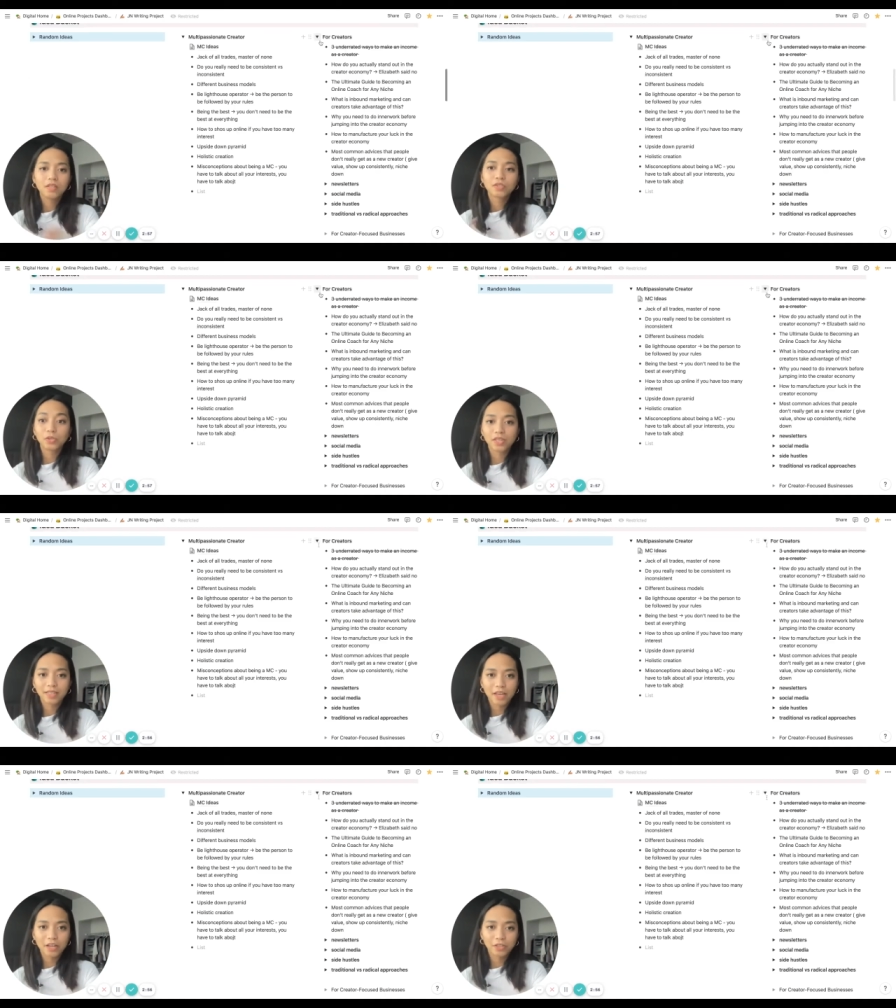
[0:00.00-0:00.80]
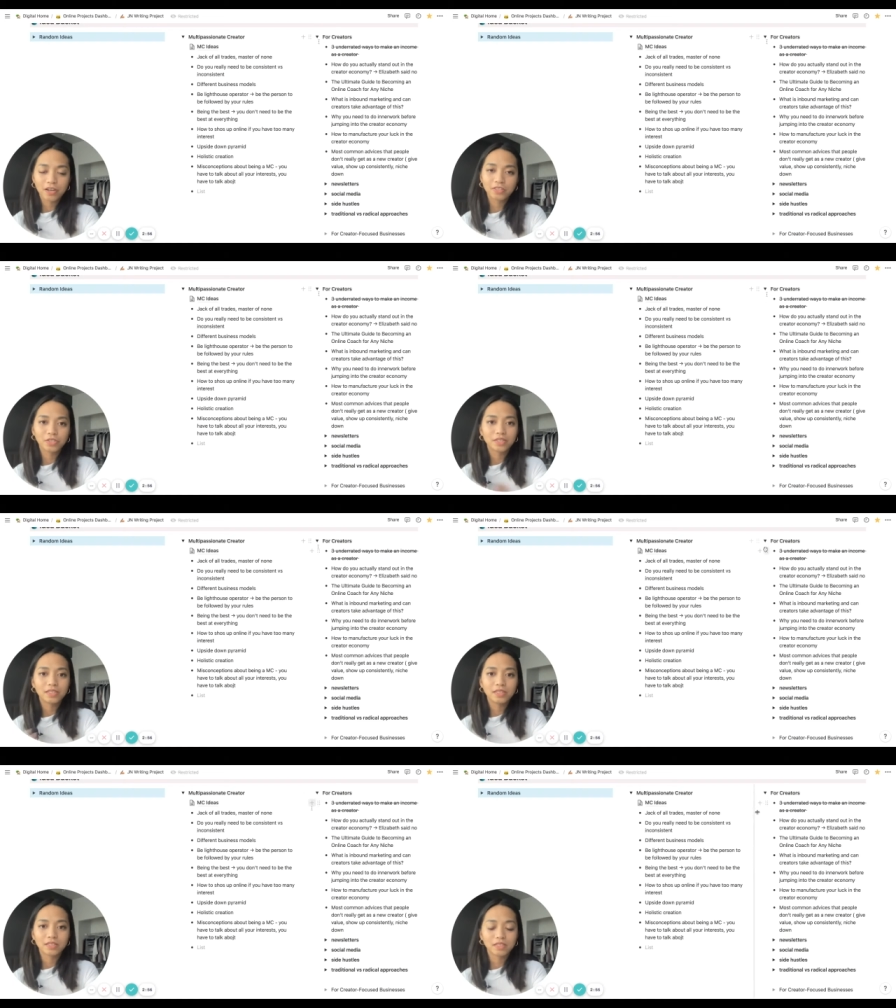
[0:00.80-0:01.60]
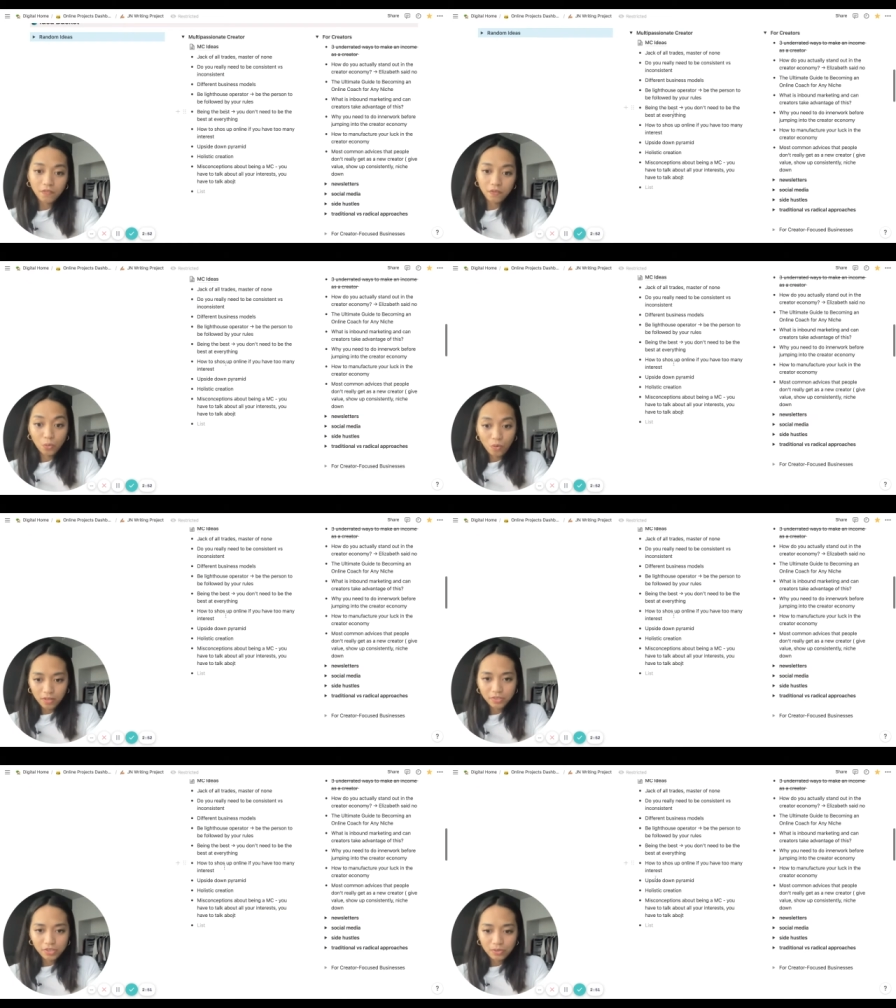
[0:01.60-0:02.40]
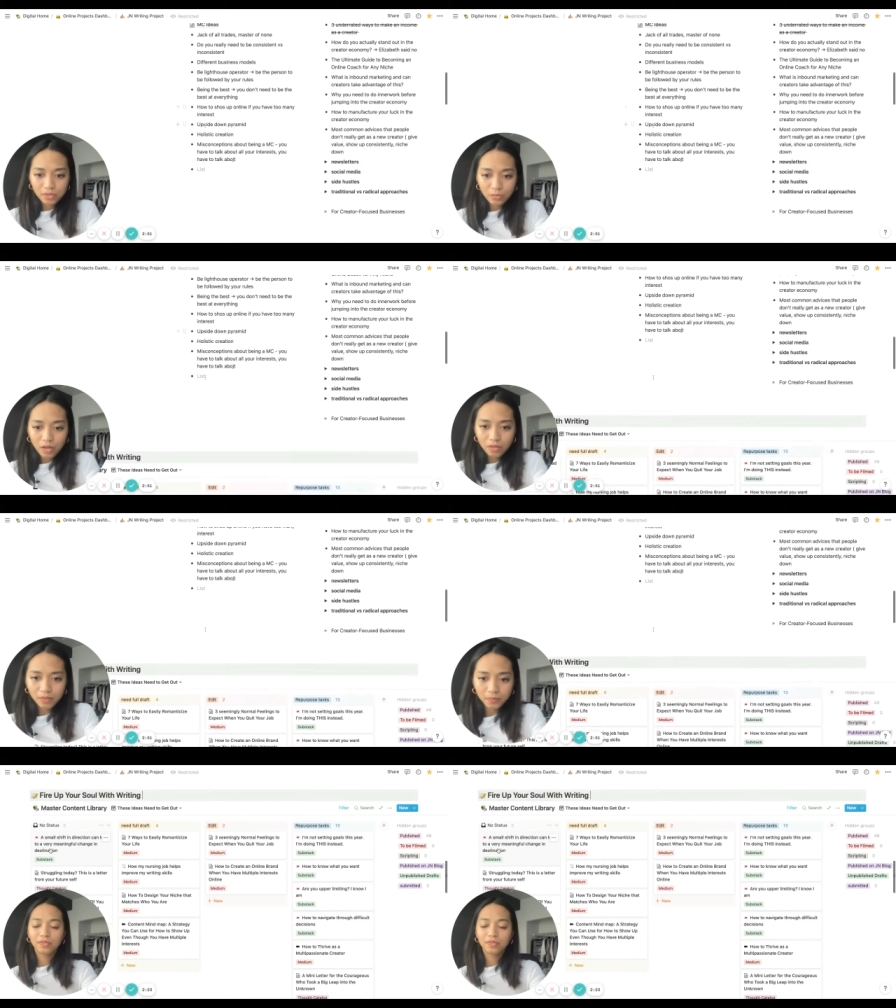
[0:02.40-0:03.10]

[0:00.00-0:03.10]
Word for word: so you can categorize your ideas if you want to as well.